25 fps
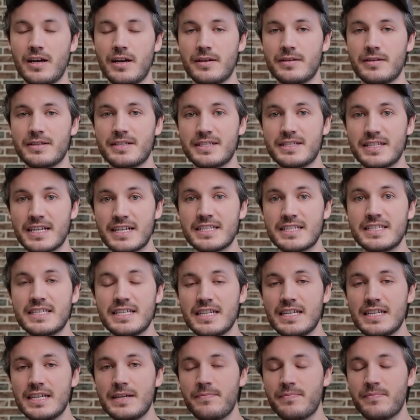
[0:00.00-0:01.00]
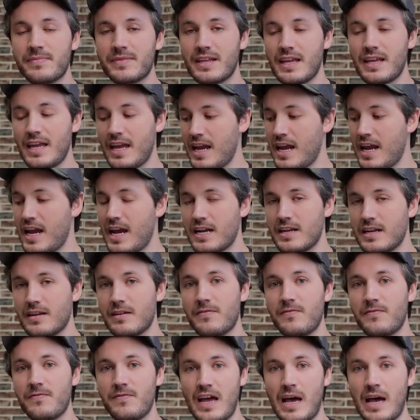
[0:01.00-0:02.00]
60 and
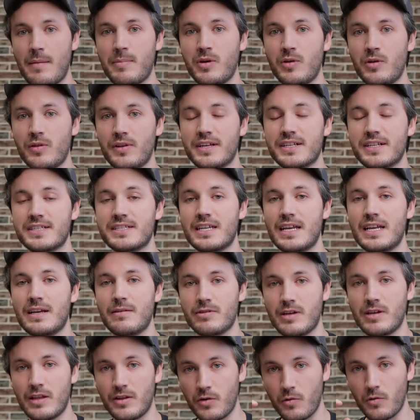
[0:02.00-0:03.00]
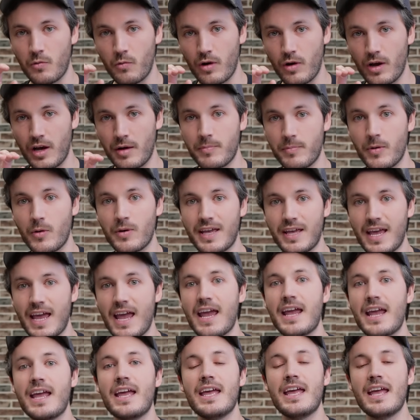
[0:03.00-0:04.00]
fabulous, a little
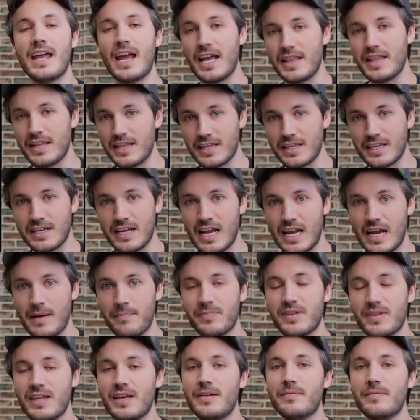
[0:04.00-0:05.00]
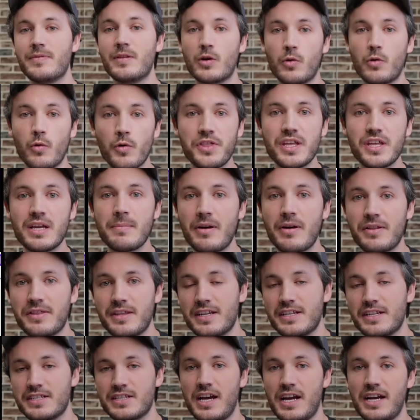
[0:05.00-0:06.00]
bouquet, and then the name. The cool thing about the
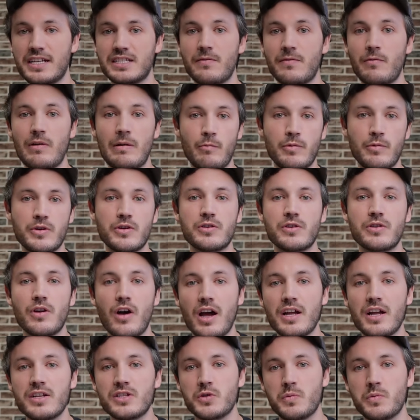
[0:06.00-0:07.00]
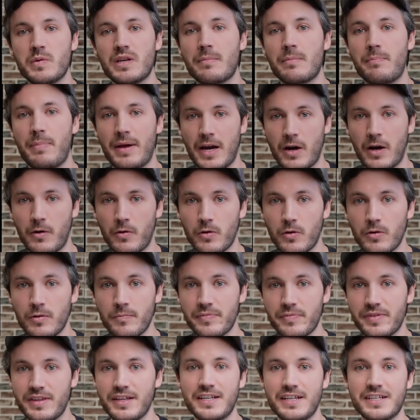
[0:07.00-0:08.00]
designs, when you're not doing apparel,
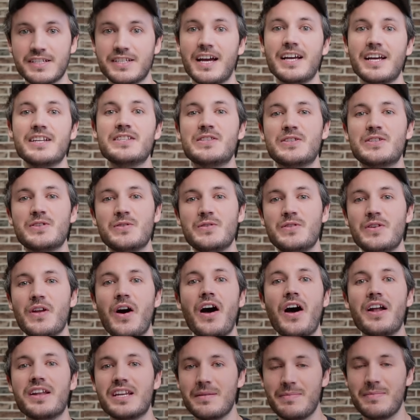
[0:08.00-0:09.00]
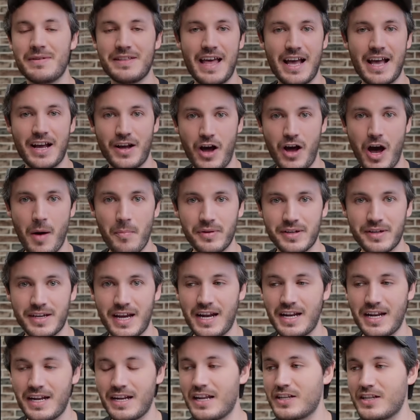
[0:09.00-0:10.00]
the designs do not need to be that
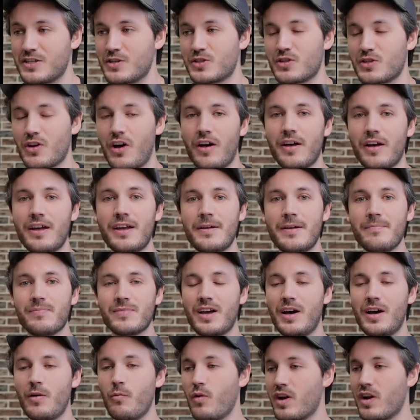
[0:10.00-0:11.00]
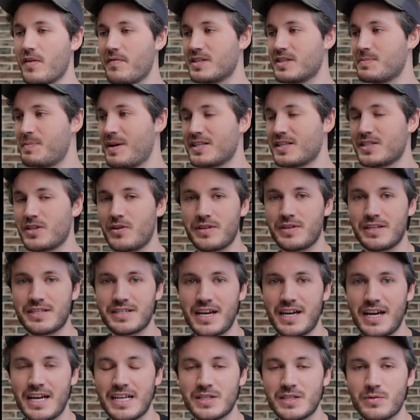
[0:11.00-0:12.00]
complicated. As you saw, one of his best-selling
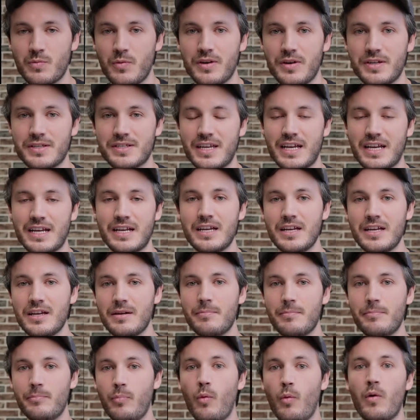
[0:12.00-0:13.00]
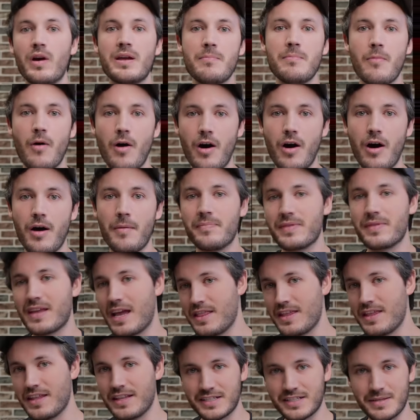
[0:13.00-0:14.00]
designs was like boy mom
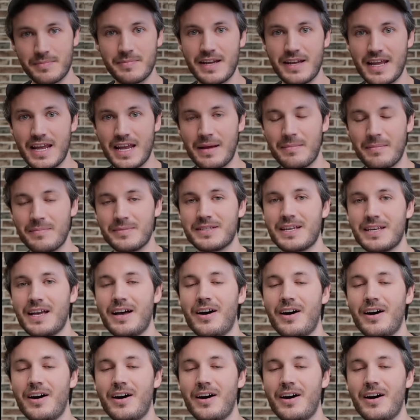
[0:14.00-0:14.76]
and then some names,